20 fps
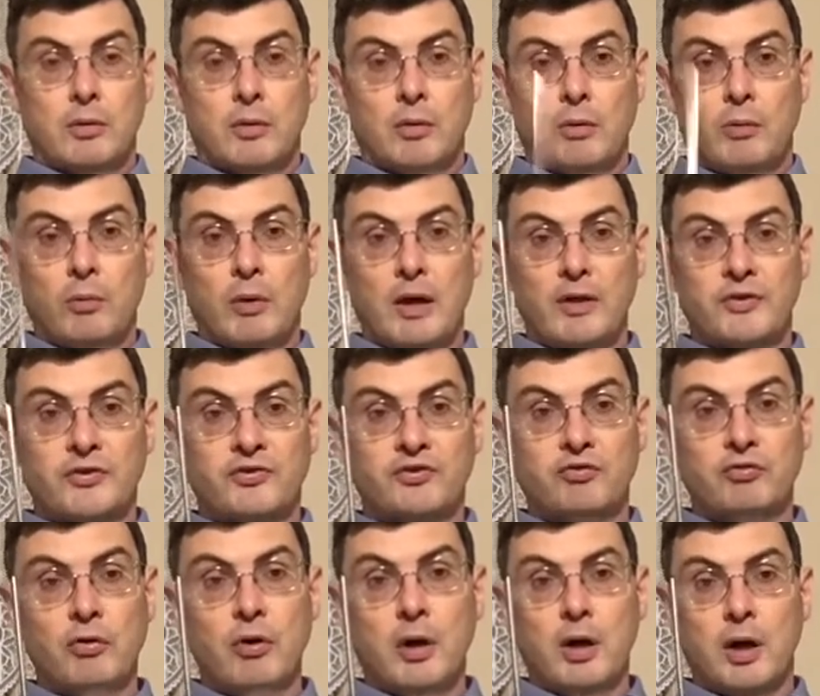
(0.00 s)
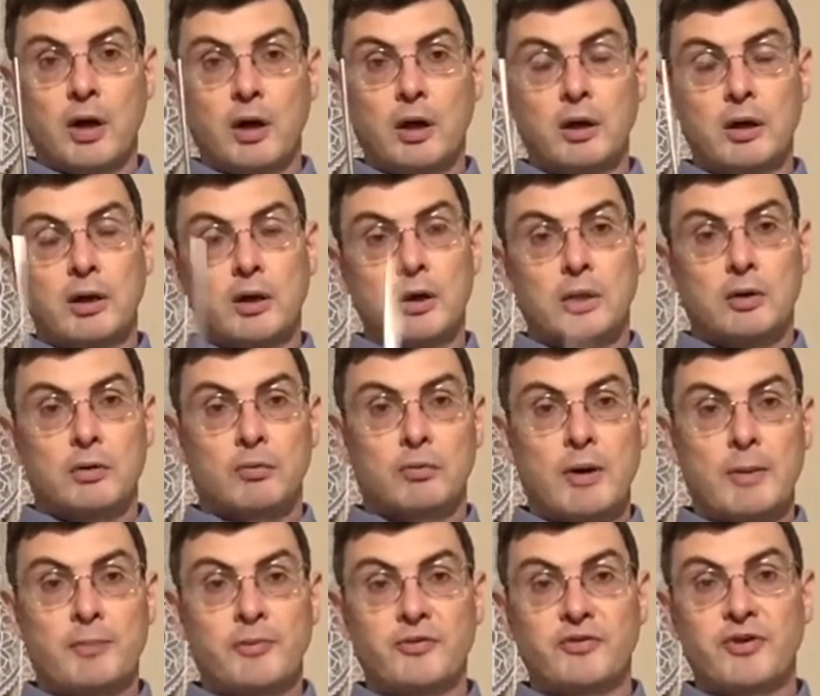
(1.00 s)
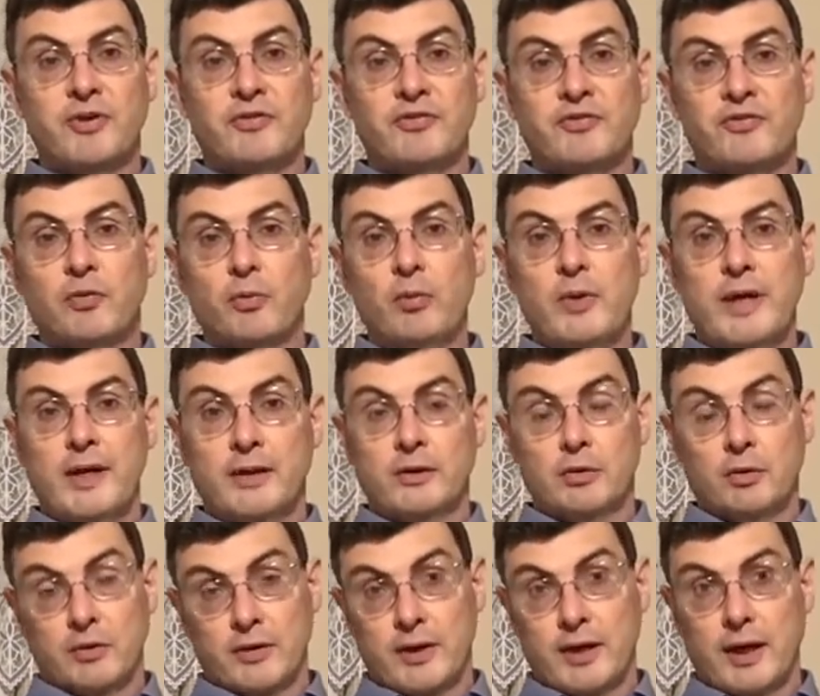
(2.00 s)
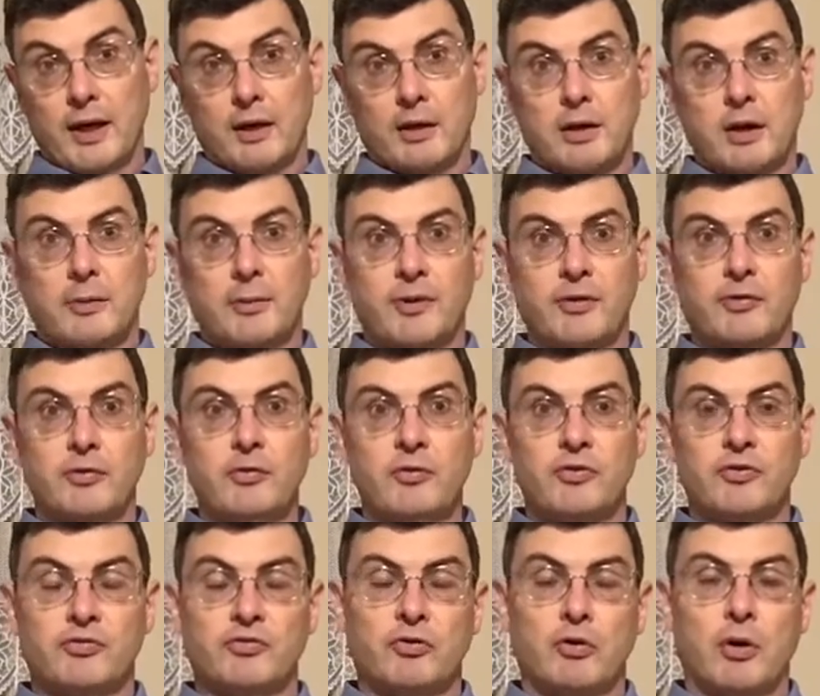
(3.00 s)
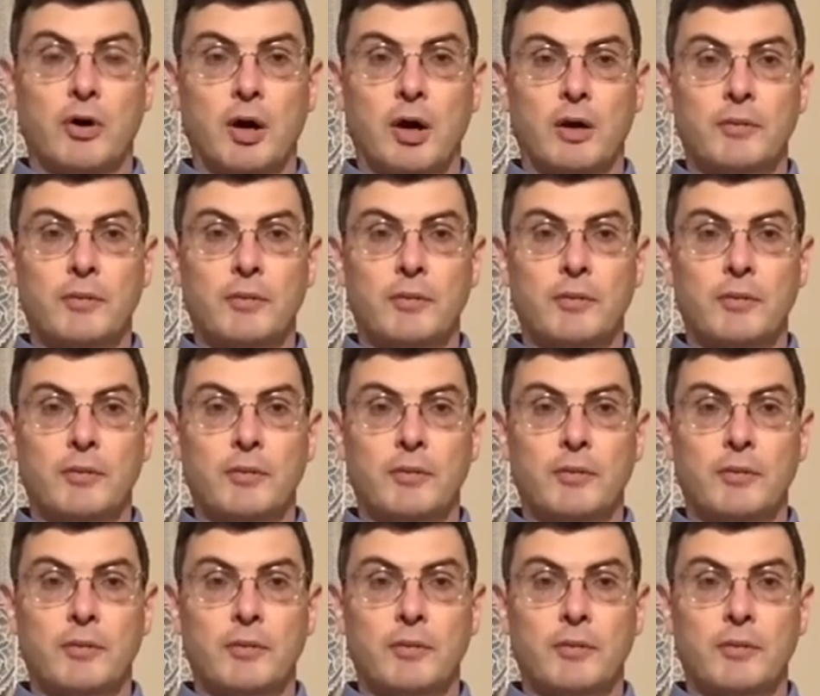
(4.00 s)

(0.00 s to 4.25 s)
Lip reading: while the straw represents the wind or the air coming through the straw.